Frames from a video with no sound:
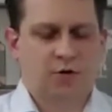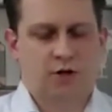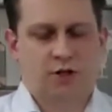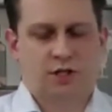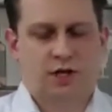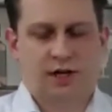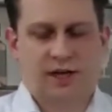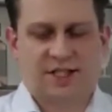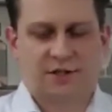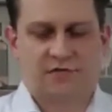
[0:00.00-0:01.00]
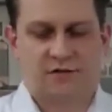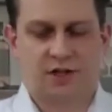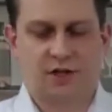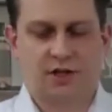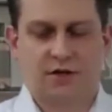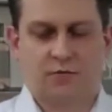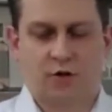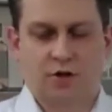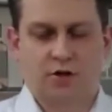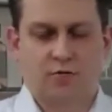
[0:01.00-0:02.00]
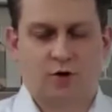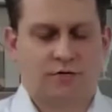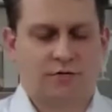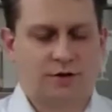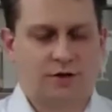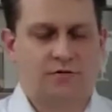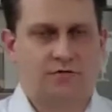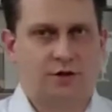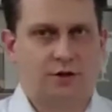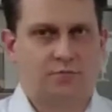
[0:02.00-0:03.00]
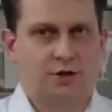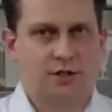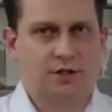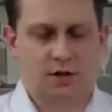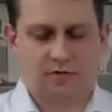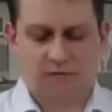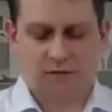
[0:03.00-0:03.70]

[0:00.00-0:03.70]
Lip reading: which neglects the 3D volume of the cube itself.